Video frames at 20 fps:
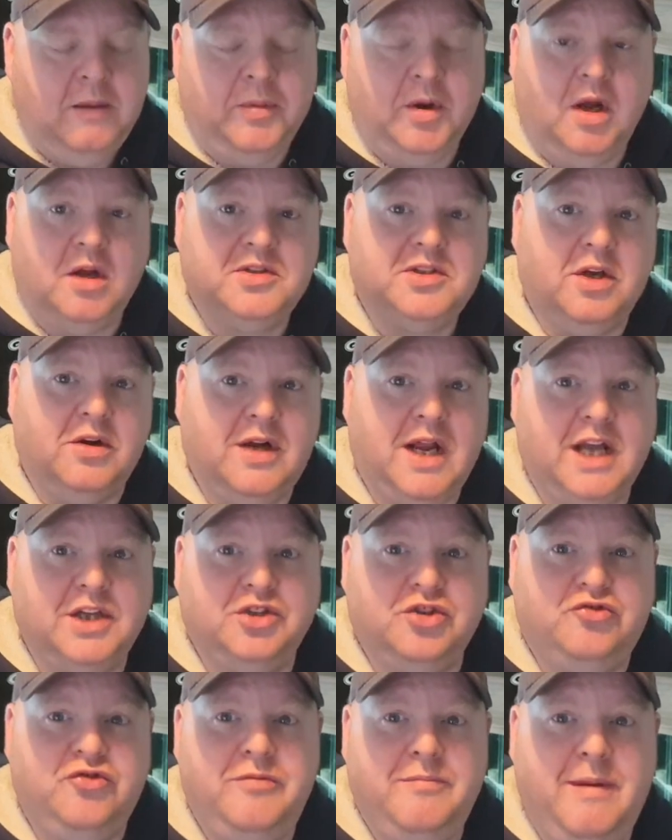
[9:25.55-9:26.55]
But also,
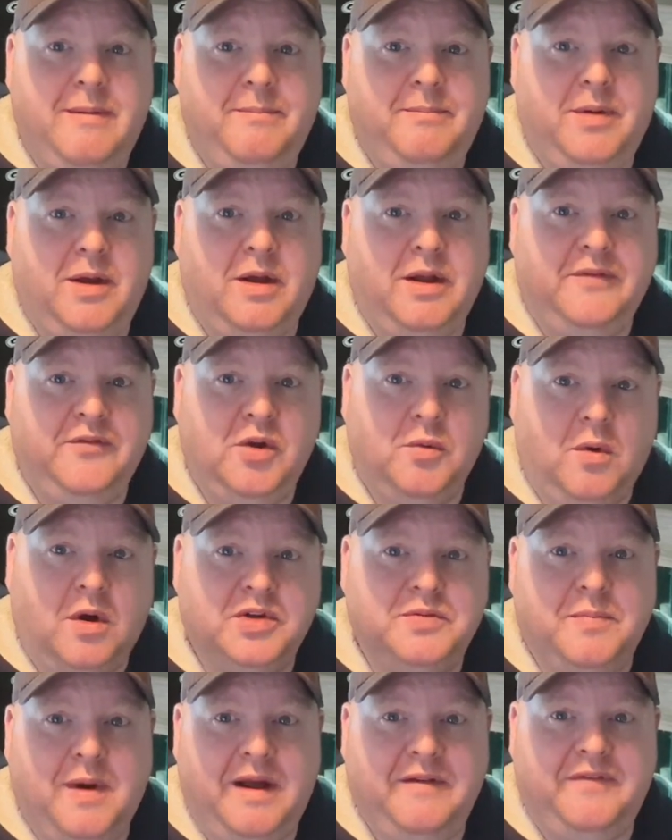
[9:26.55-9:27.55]
guys, just remember, if you
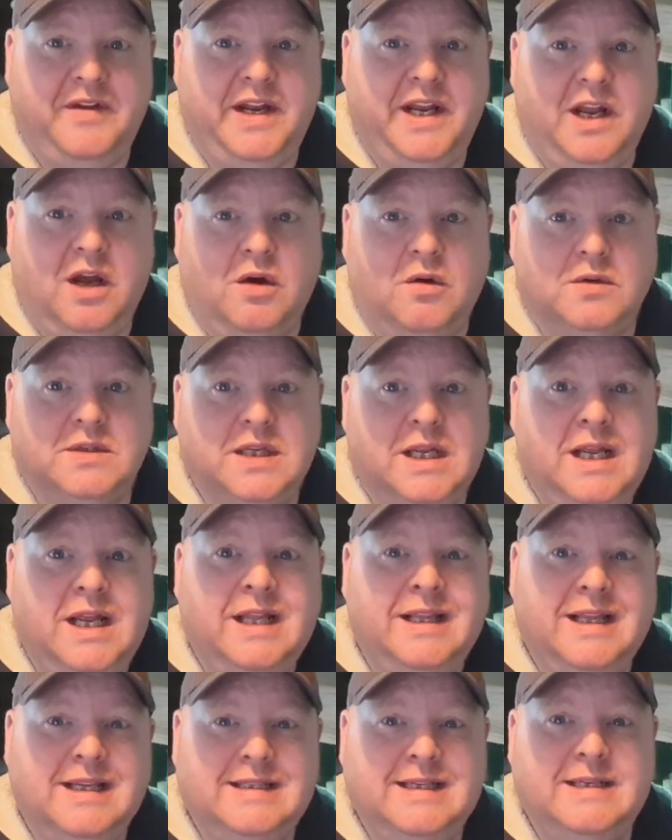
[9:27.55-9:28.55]
watch my videos,
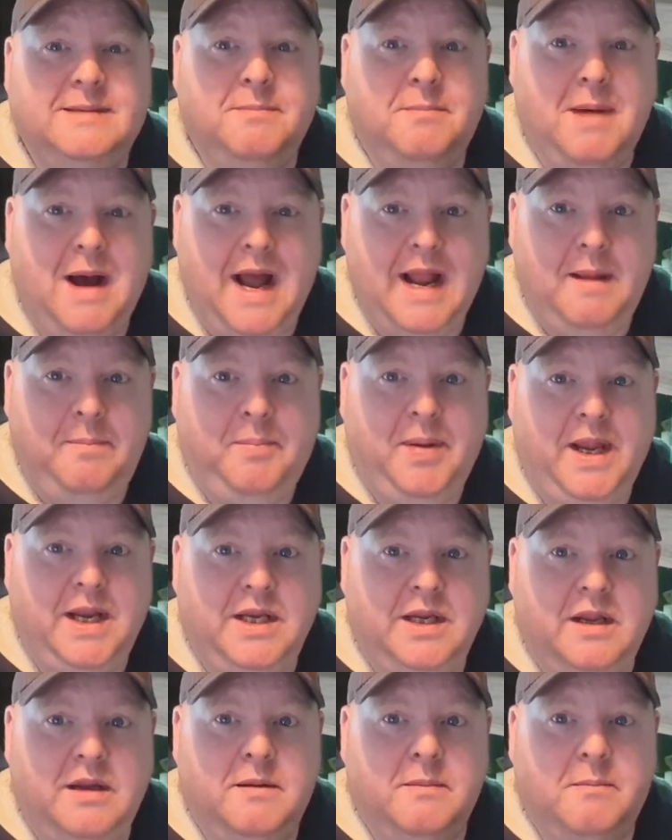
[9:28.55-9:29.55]
this is my
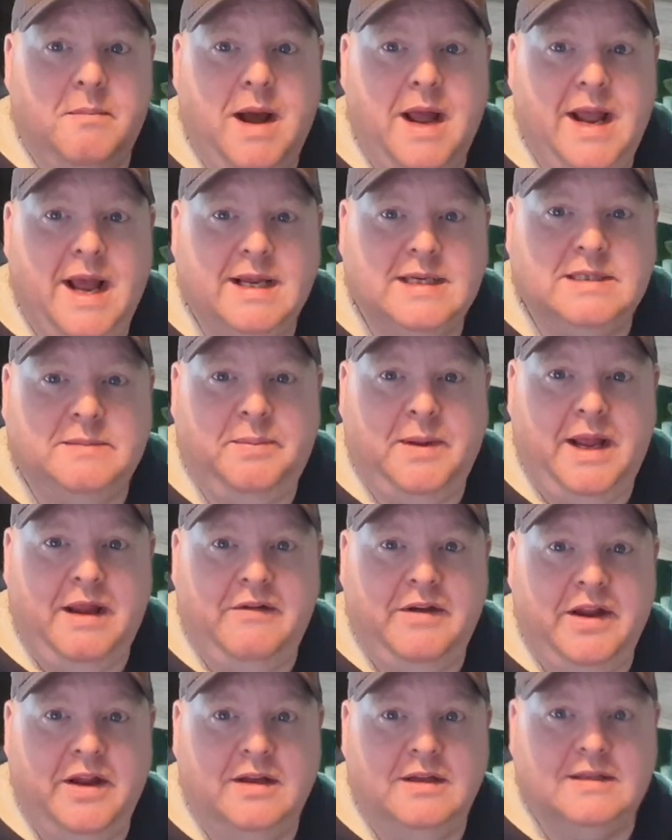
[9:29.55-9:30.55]
opinion, my
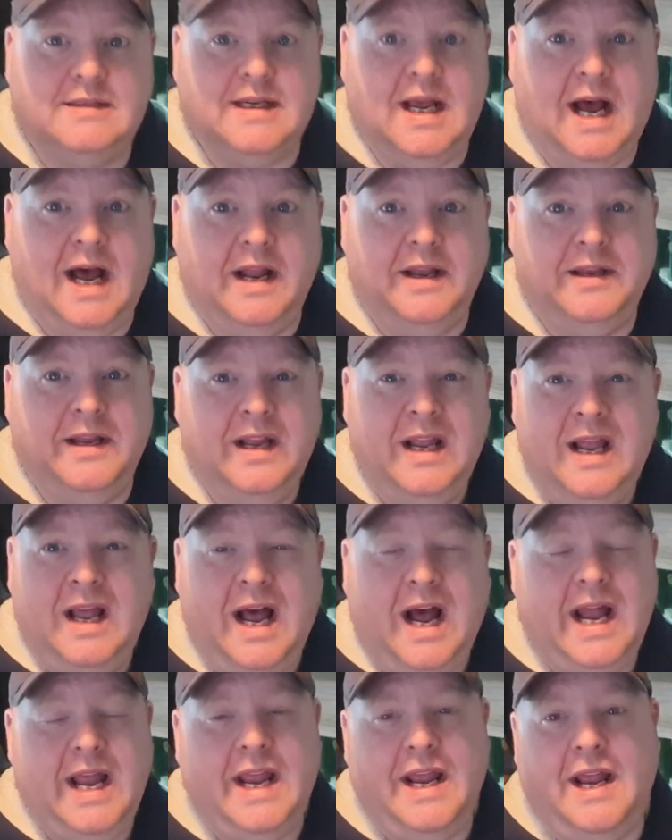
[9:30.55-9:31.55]
experience, and
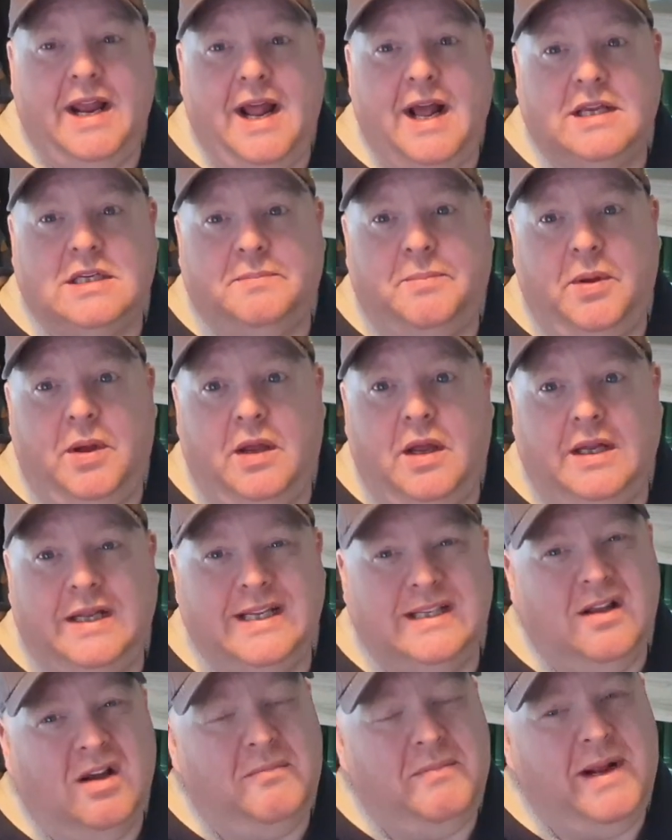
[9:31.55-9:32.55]
I ain't an expert,
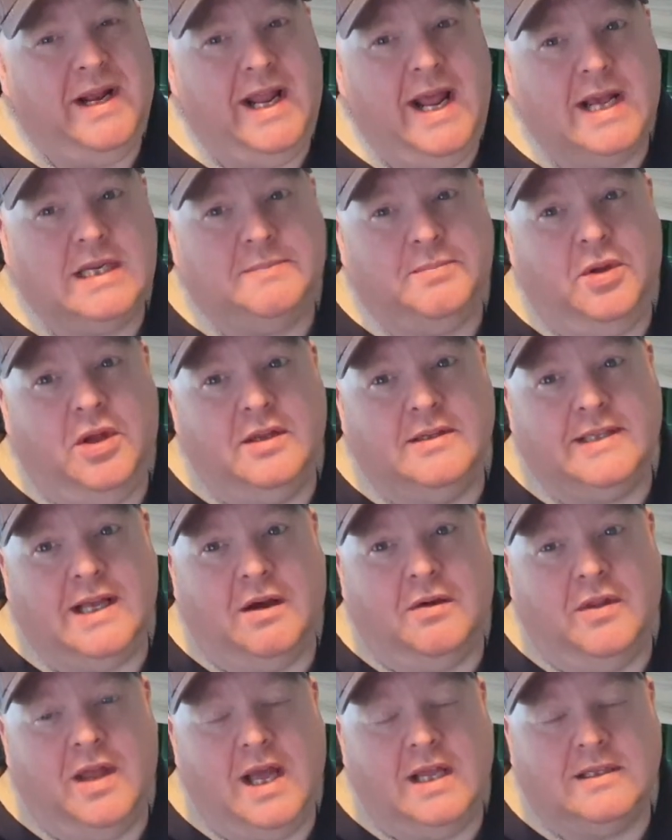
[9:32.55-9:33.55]
and there's not many experts
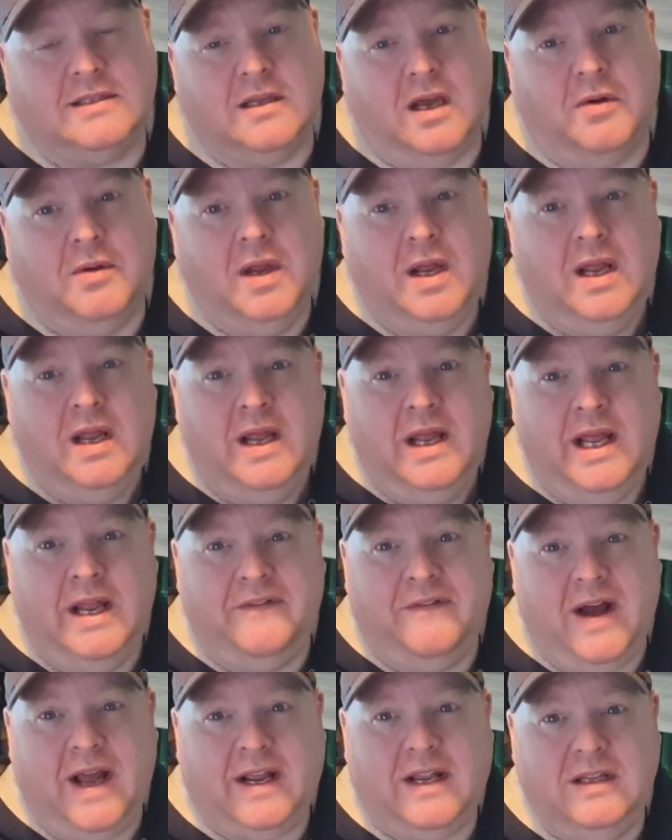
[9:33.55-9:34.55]
out there. So
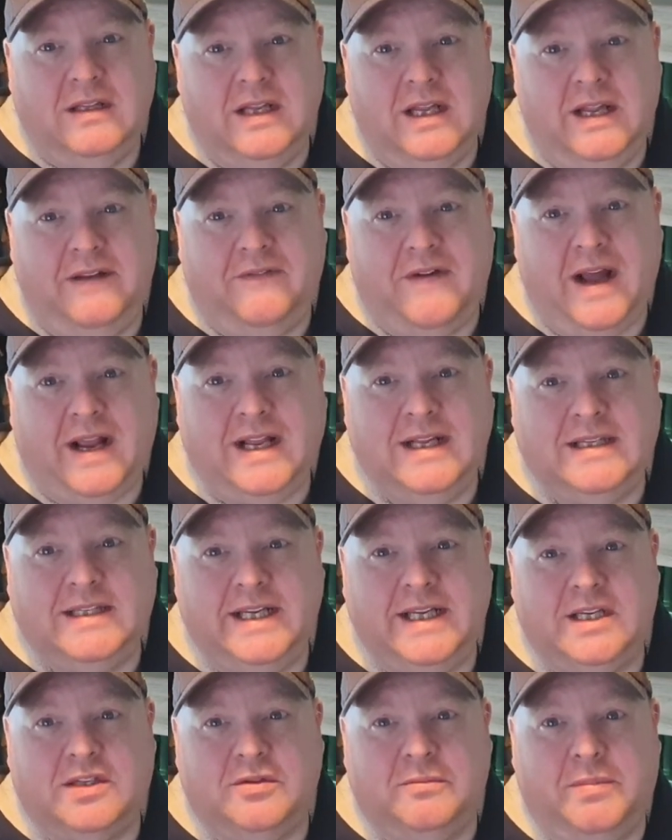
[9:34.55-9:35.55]
if I can, if I can
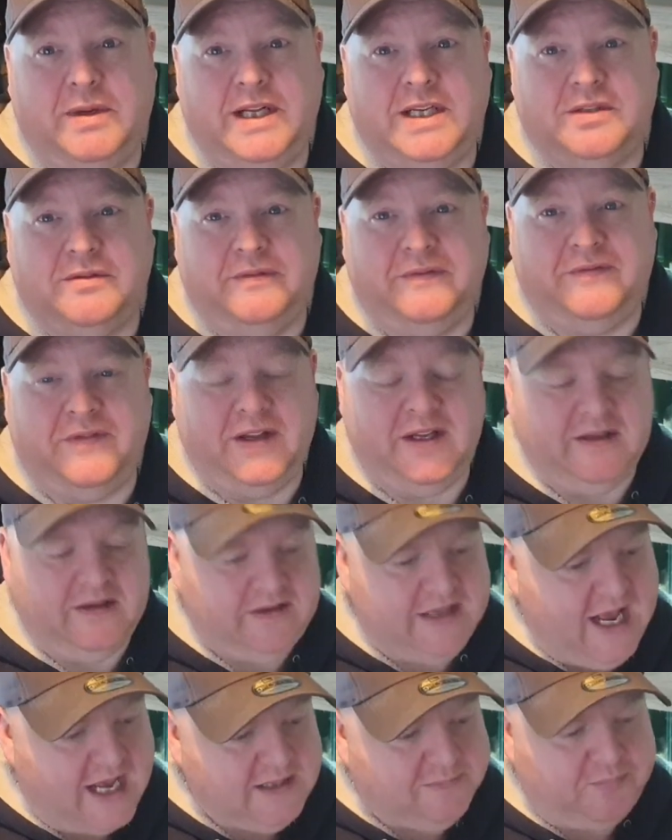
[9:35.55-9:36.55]
teach somebody something,
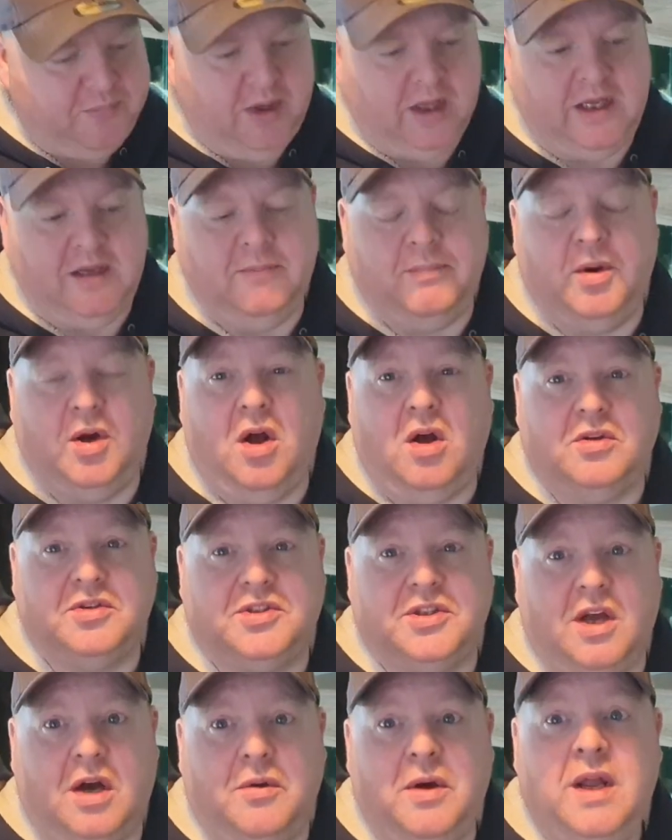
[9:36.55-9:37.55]
that's brilliant. But
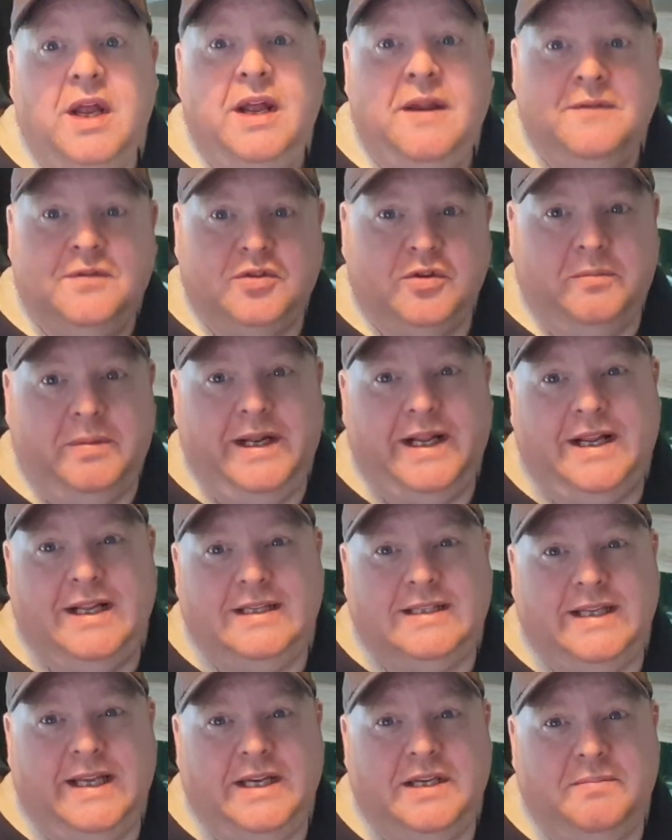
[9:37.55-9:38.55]
also, somebody
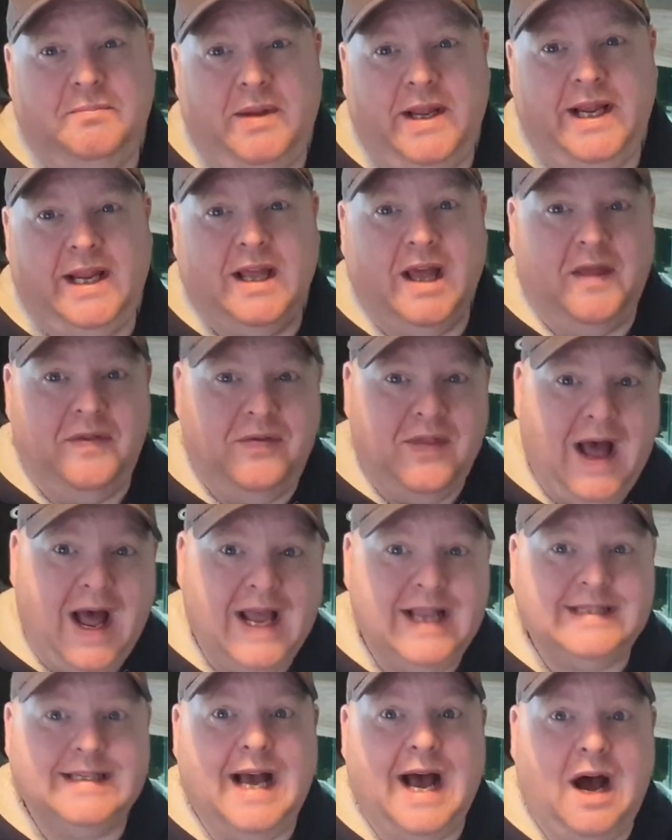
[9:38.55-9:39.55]
can teach me, and
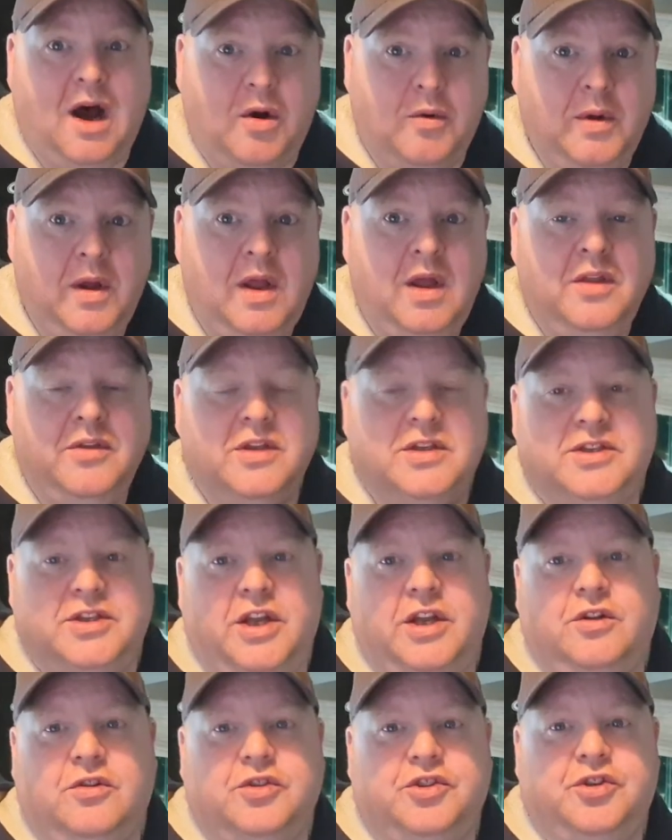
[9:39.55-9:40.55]
that is how the
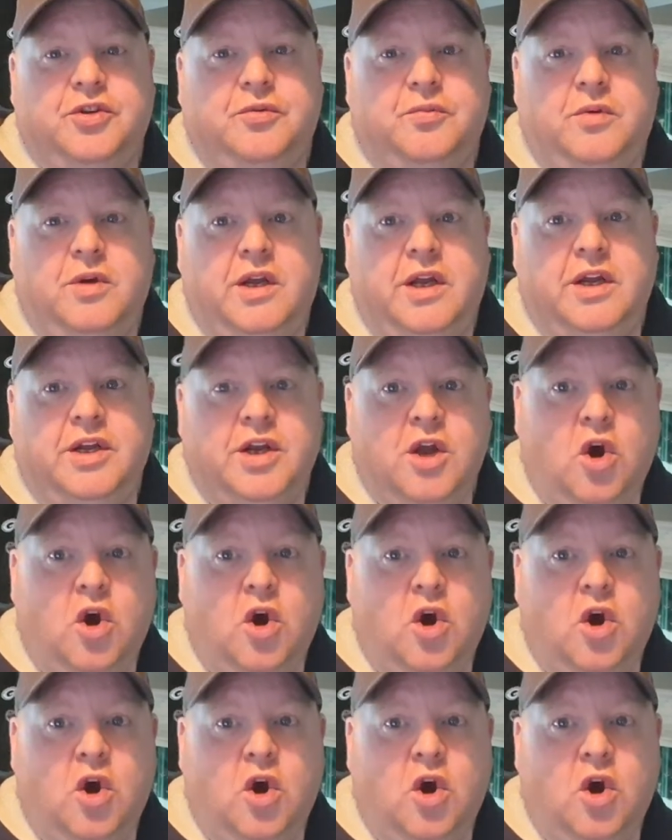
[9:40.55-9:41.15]
circle should work.